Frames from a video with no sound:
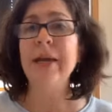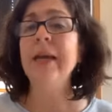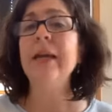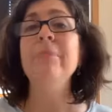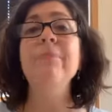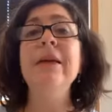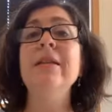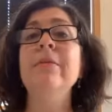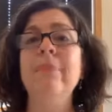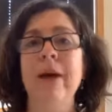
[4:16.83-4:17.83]
It can be
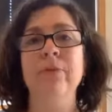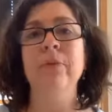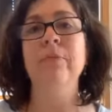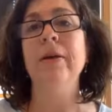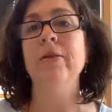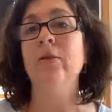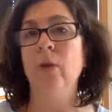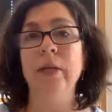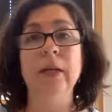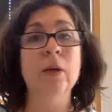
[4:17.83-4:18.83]
in the bathroom by the
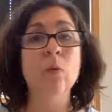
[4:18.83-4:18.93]
toilet.